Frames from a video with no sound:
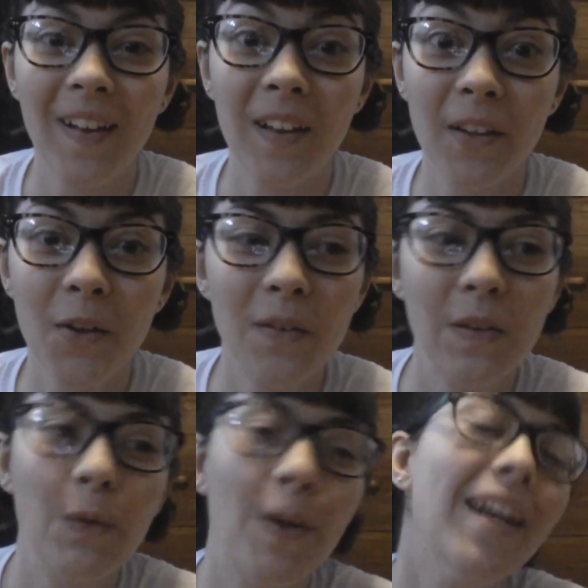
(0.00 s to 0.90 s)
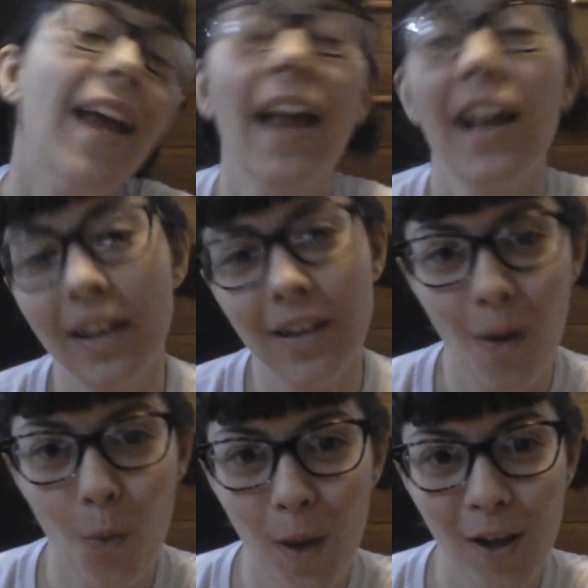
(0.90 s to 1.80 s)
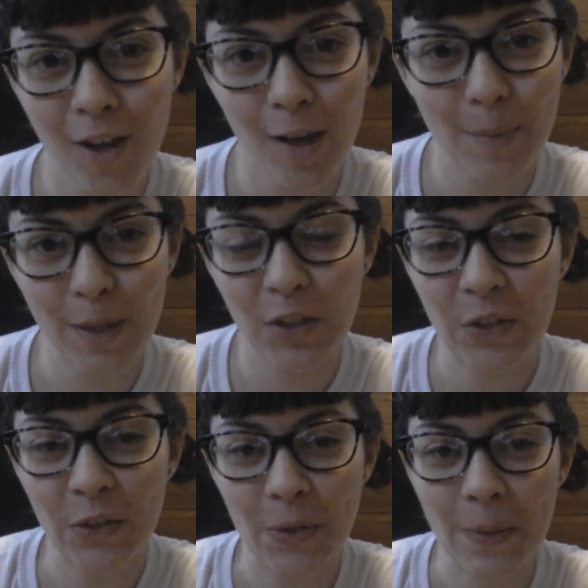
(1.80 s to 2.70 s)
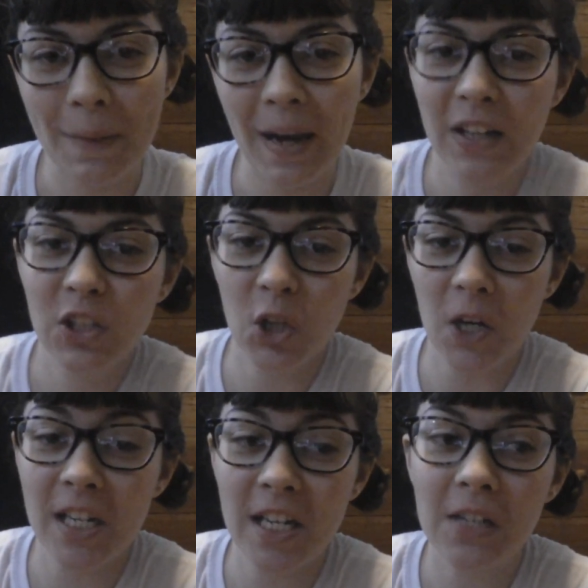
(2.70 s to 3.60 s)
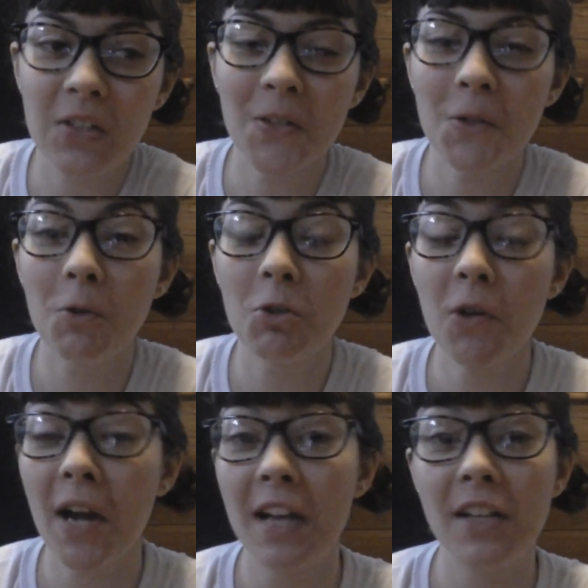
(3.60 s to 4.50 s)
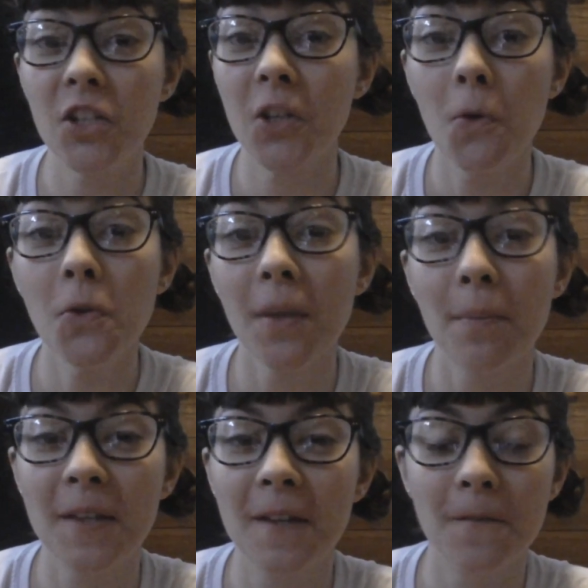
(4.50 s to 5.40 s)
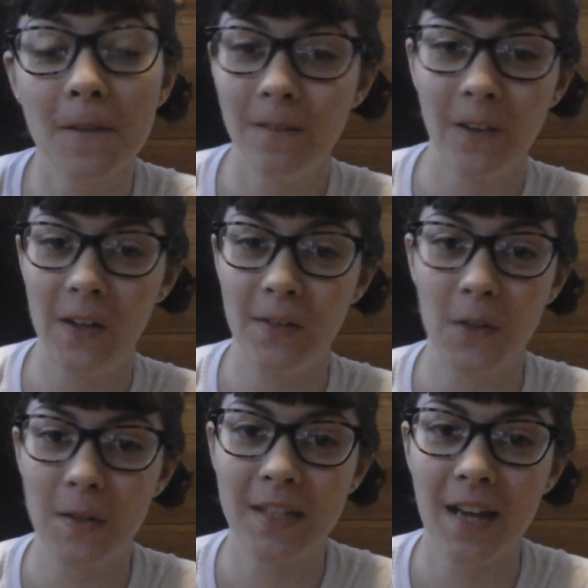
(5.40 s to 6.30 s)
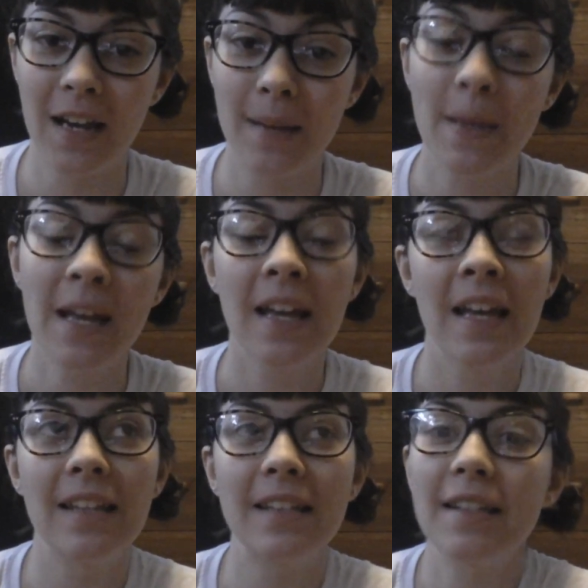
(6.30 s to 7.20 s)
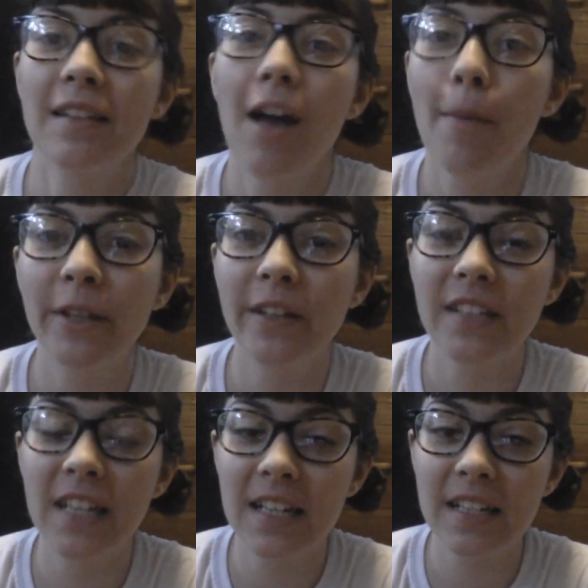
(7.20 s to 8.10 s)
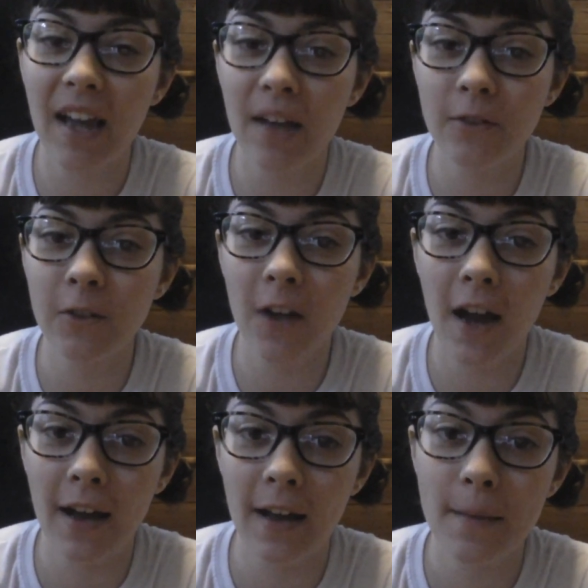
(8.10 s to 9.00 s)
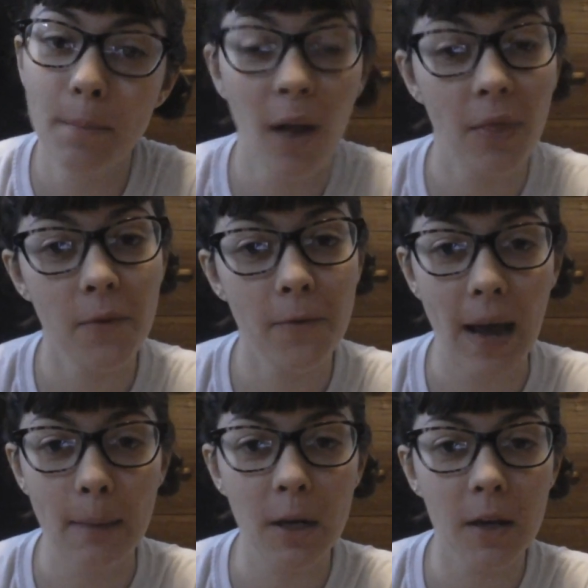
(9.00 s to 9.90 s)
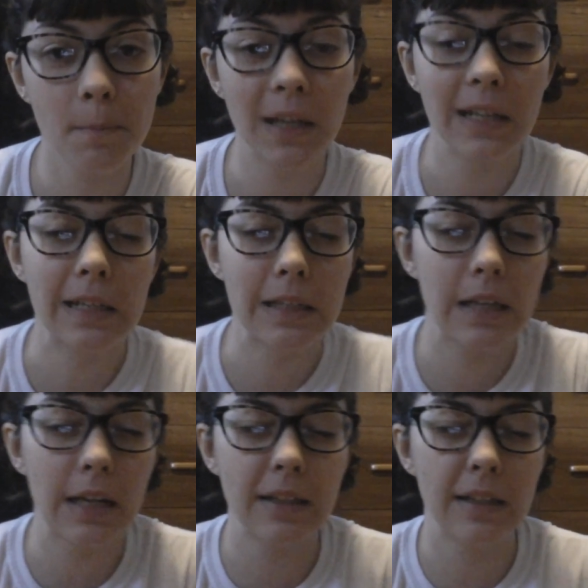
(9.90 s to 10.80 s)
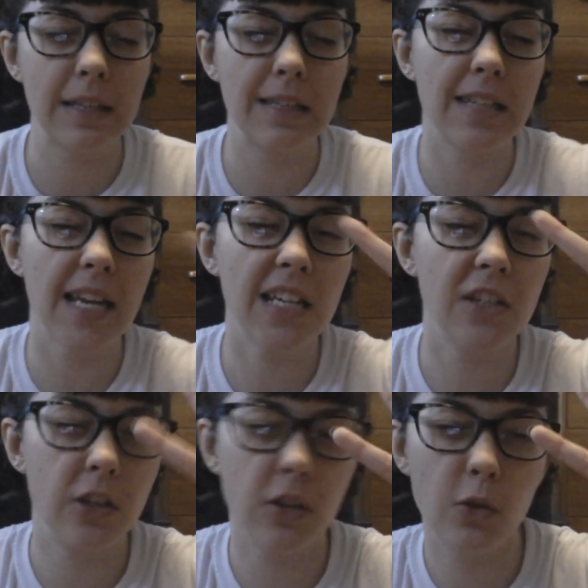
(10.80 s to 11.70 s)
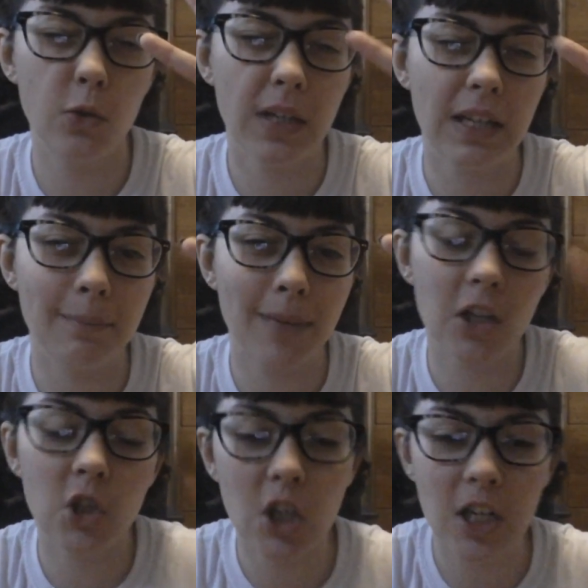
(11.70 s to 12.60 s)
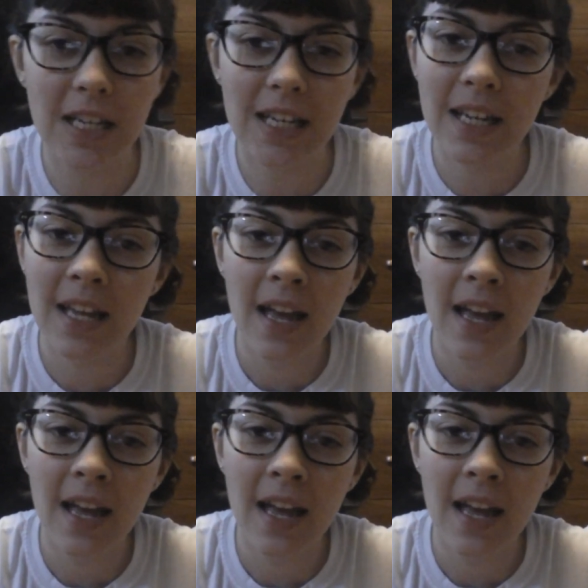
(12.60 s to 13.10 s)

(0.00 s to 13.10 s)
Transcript: hello everyone, and welcome to my journey to try and sew something for the very first time. This is a couple of days after I bought the fabric, but it is technically day 2 in my journey.